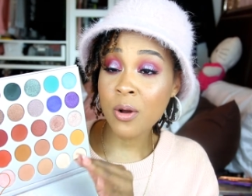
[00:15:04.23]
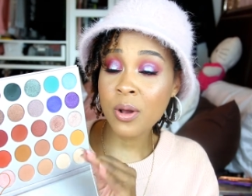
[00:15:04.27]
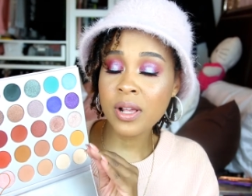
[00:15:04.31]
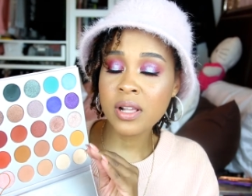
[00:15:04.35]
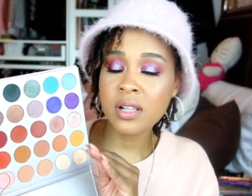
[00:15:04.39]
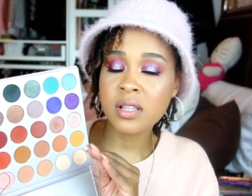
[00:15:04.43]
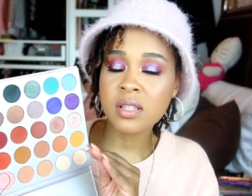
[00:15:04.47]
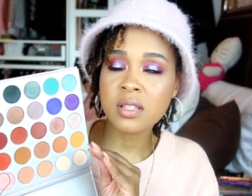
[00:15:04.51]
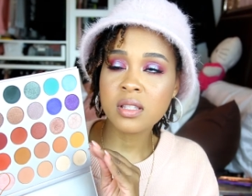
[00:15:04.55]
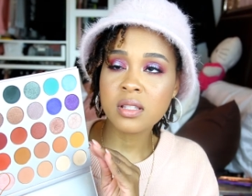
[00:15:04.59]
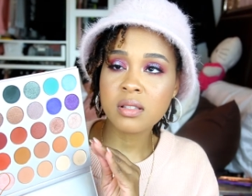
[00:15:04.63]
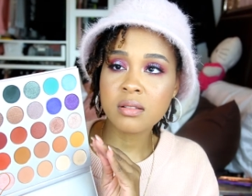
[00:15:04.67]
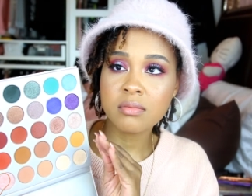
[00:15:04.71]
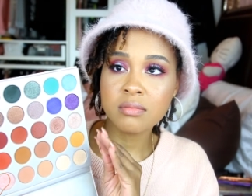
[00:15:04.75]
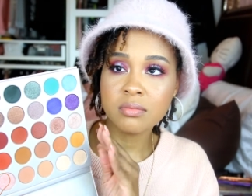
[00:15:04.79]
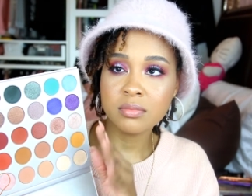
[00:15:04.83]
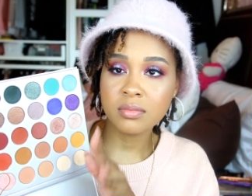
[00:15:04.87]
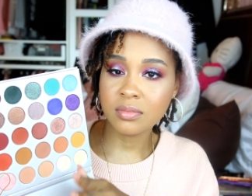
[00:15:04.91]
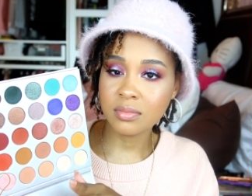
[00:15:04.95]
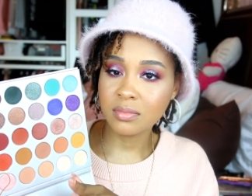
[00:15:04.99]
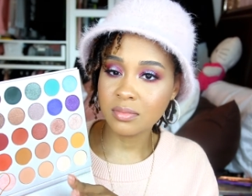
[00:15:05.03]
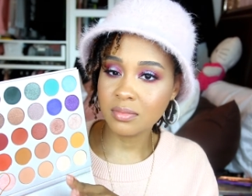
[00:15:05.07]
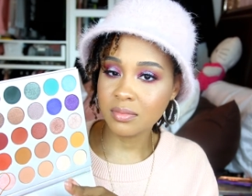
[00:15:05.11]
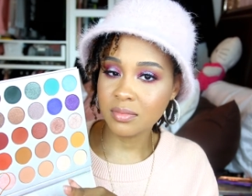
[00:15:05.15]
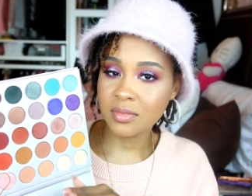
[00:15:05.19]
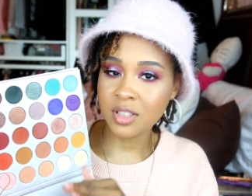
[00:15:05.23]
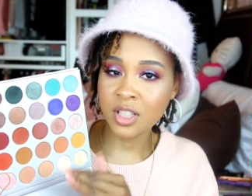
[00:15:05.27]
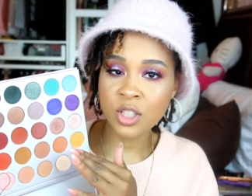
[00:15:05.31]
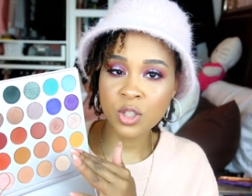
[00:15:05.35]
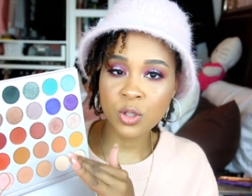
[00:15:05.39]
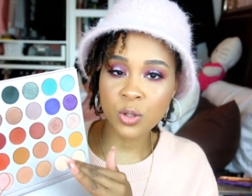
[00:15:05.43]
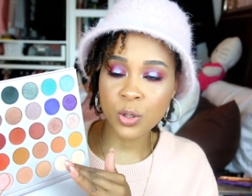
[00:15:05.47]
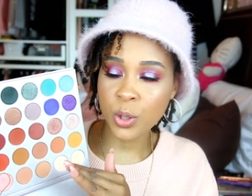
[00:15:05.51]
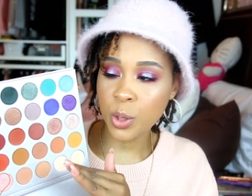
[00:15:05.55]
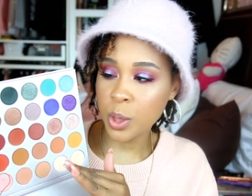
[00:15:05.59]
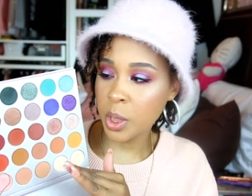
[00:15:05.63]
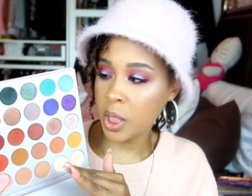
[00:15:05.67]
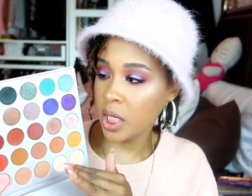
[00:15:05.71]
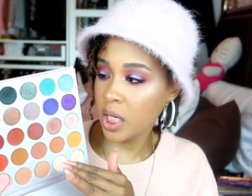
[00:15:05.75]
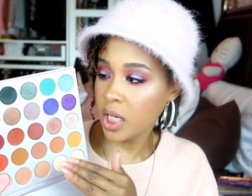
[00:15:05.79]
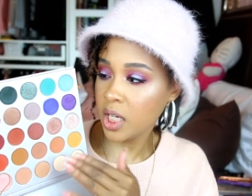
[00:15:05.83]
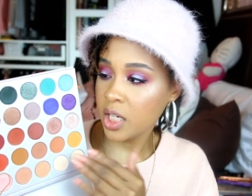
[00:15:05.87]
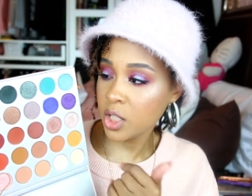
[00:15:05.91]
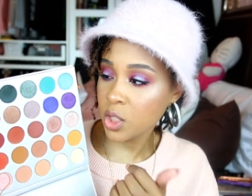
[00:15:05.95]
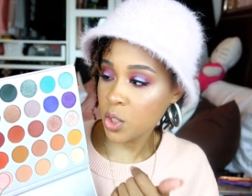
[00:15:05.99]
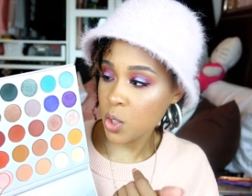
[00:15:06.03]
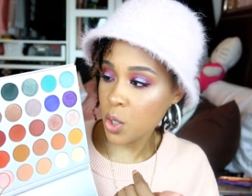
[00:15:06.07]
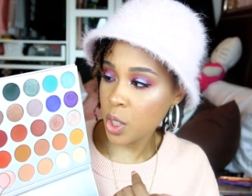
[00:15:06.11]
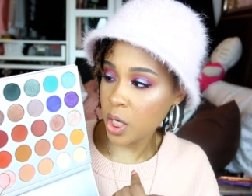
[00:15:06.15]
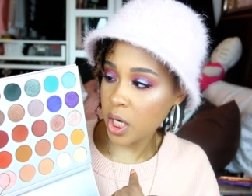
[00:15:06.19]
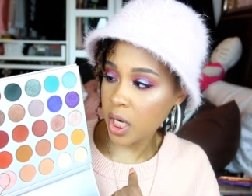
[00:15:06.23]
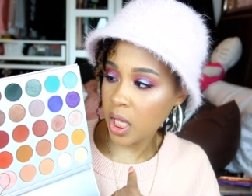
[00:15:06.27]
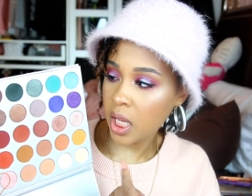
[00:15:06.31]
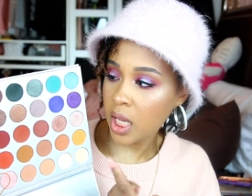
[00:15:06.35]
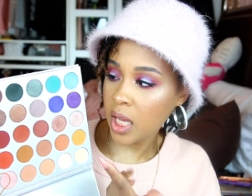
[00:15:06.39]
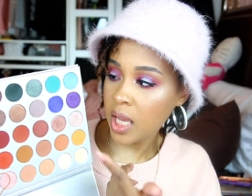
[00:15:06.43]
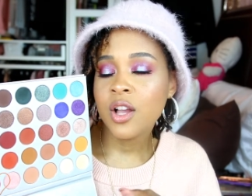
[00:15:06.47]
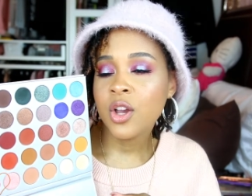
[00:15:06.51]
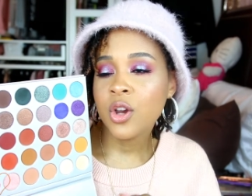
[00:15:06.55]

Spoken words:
It's all you need. It's all you need.